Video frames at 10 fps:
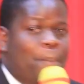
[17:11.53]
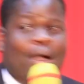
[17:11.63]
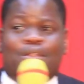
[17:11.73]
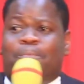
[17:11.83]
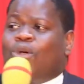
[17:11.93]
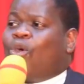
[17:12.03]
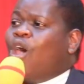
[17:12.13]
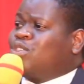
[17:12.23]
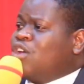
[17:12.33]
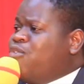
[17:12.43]
but
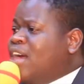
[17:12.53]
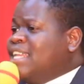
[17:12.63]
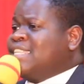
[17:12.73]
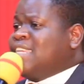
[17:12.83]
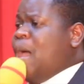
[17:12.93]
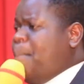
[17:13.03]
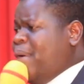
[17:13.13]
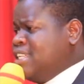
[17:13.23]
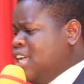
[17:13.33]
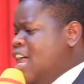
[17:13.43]
because of what has
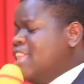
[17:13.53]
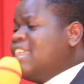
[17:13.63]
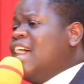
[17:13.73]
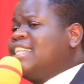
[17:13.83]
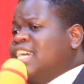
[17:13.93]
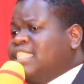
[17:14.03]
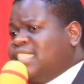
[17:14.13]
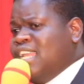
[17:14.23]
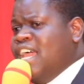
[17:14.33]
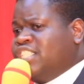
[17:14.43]
happened, their
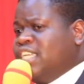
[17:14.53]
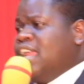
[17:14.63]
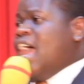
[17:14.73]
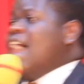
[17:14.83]
destination